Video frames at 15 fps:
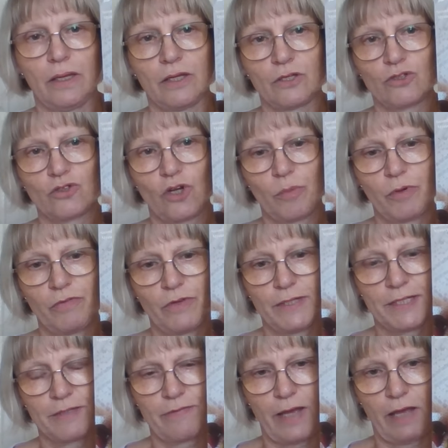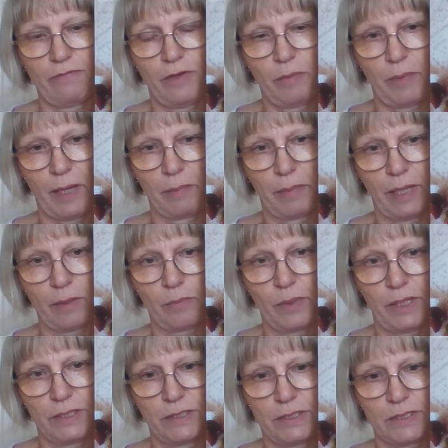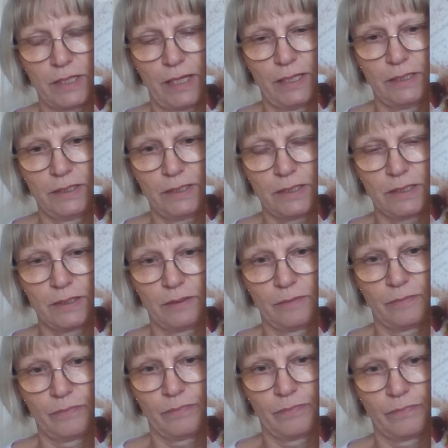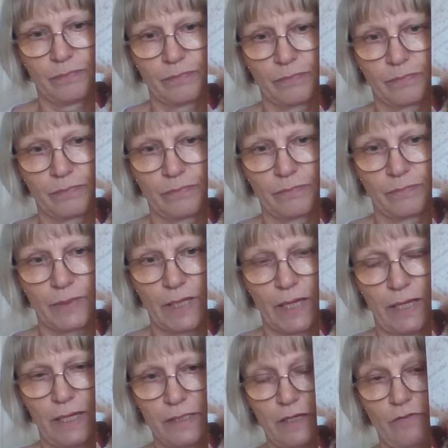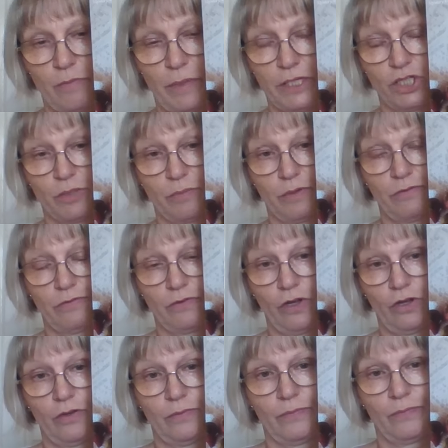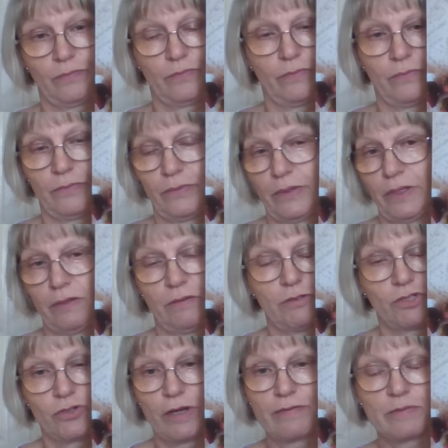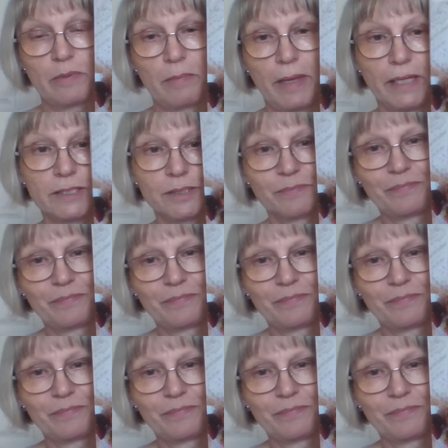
Strawberry Fields Forever by Blackbird Designs. And as I've mentioned before, this drives me mad.